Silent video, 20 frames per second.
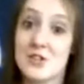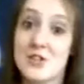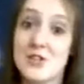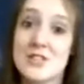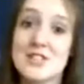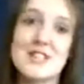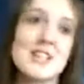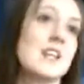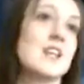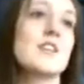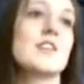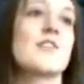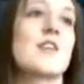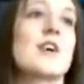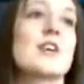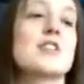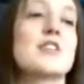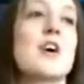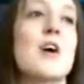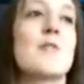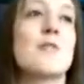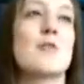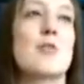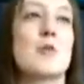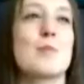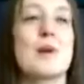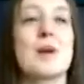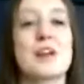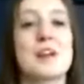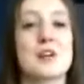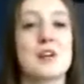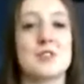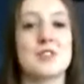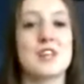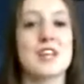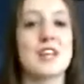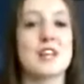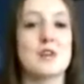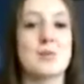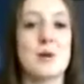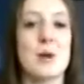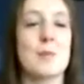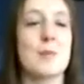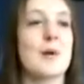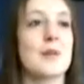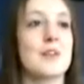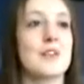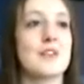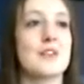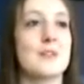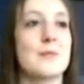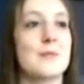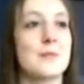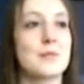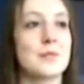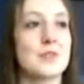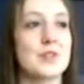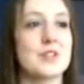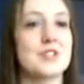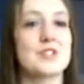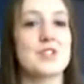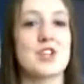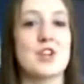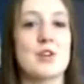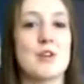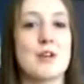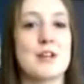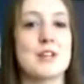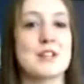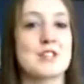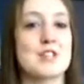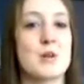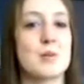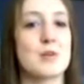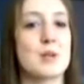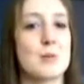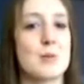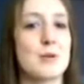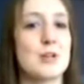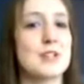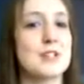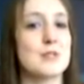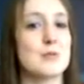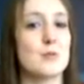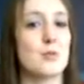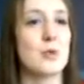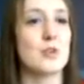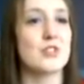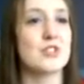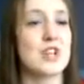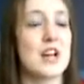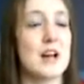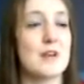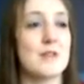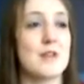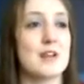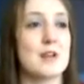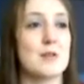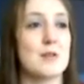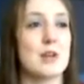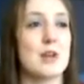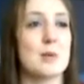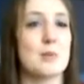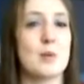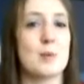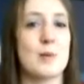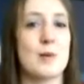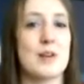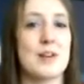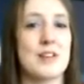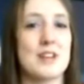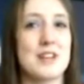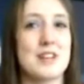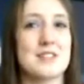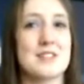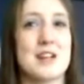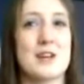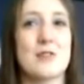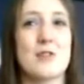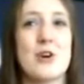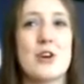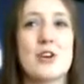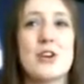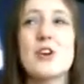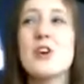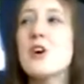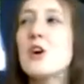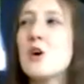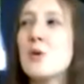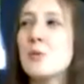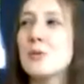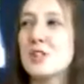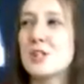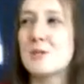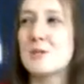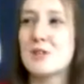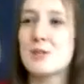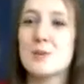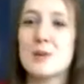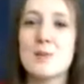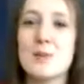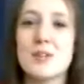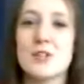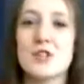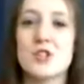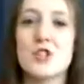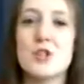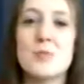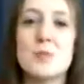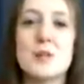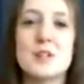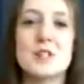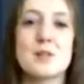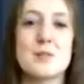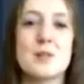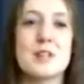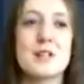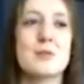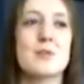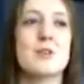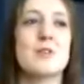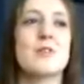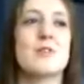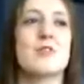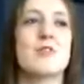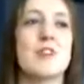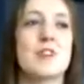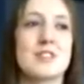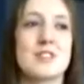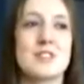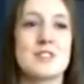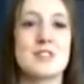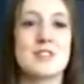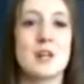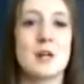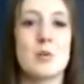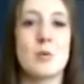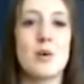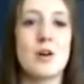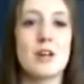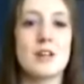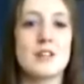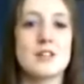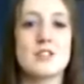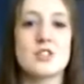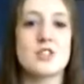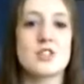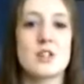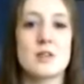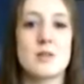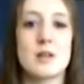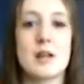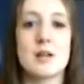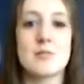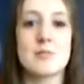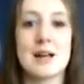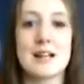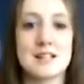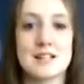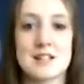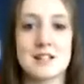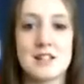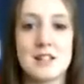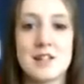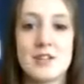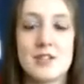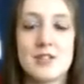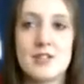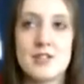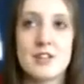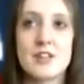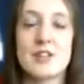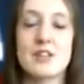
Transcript: You can see it at the very start of Raw, and apparently got taken away by the security because WWE didn't want to have anyone like promoting like Zack Ryder, which seems to be a bit stupid, because I mean he's one of your wrestlers, like why should it like matter if